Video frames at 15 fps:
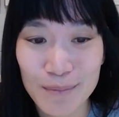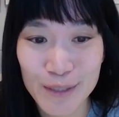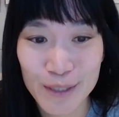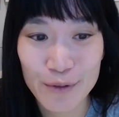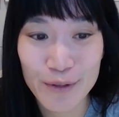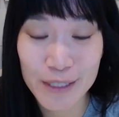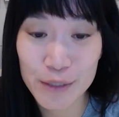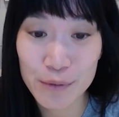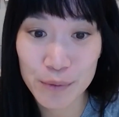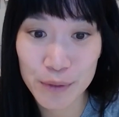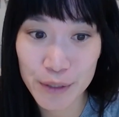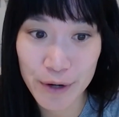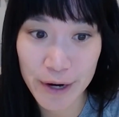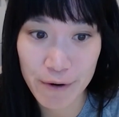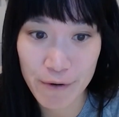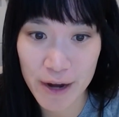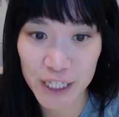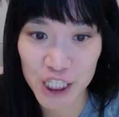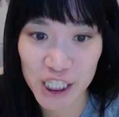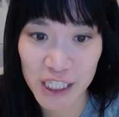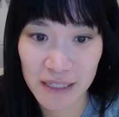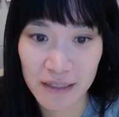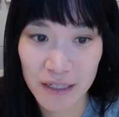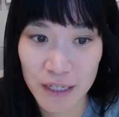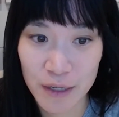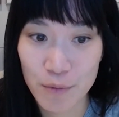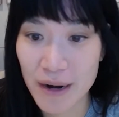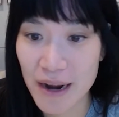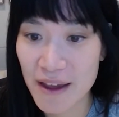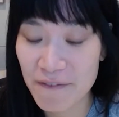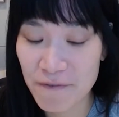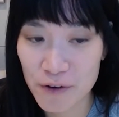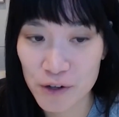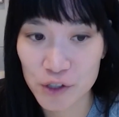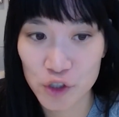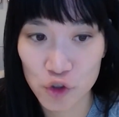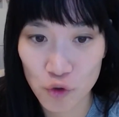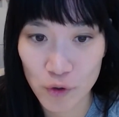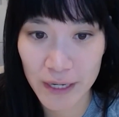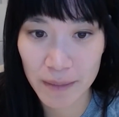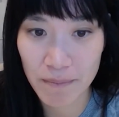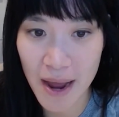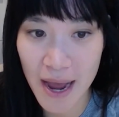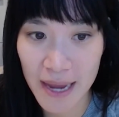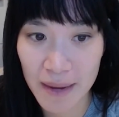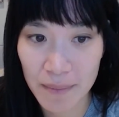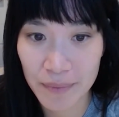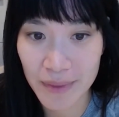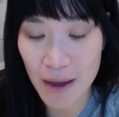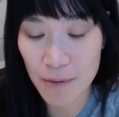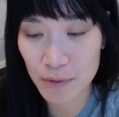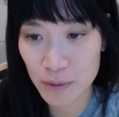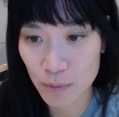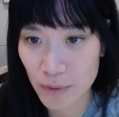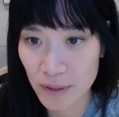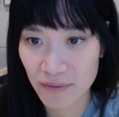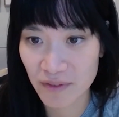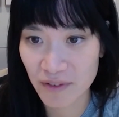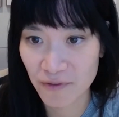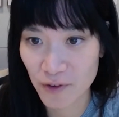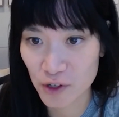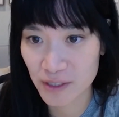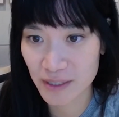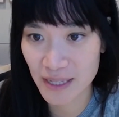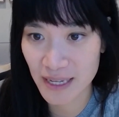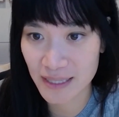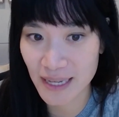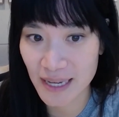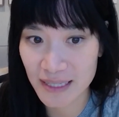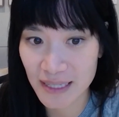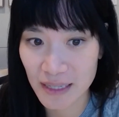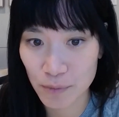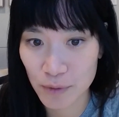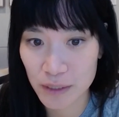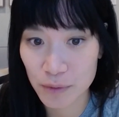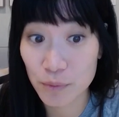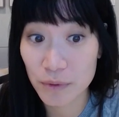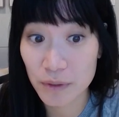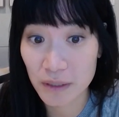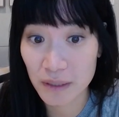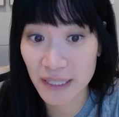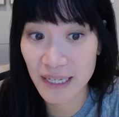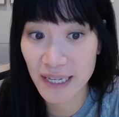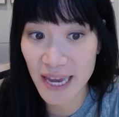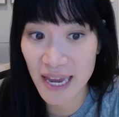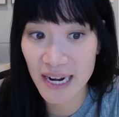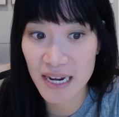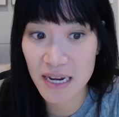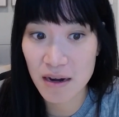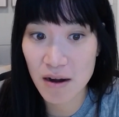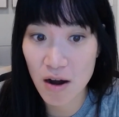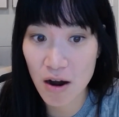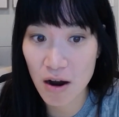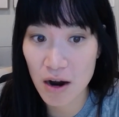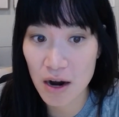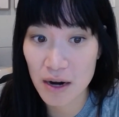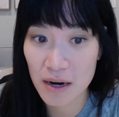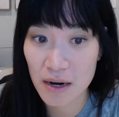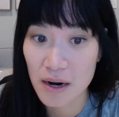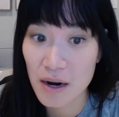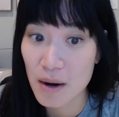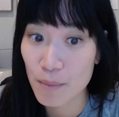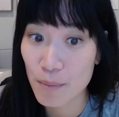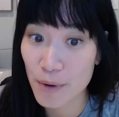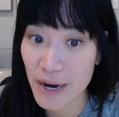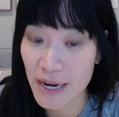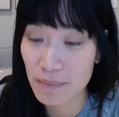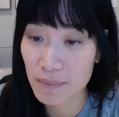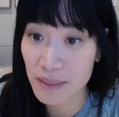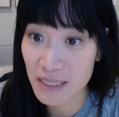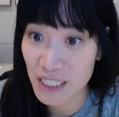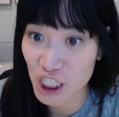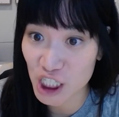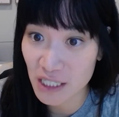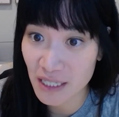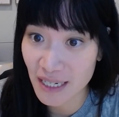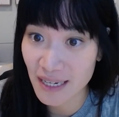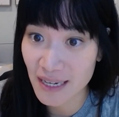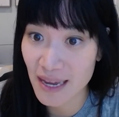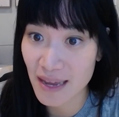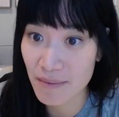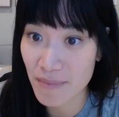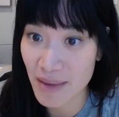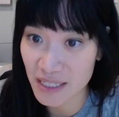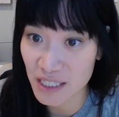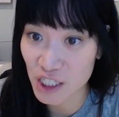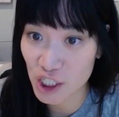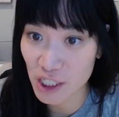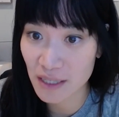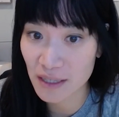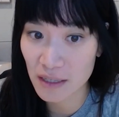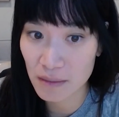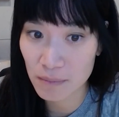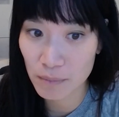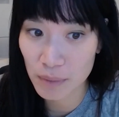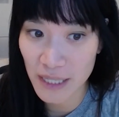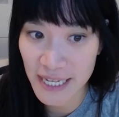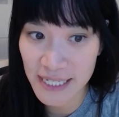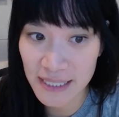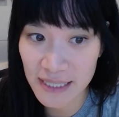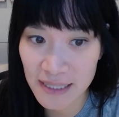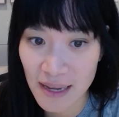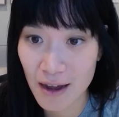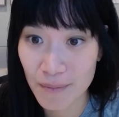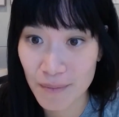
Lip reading: So that's a really great question. When I first joined Pipe, that was one of the first things I did, was really getting our brand positioning and messaging in place.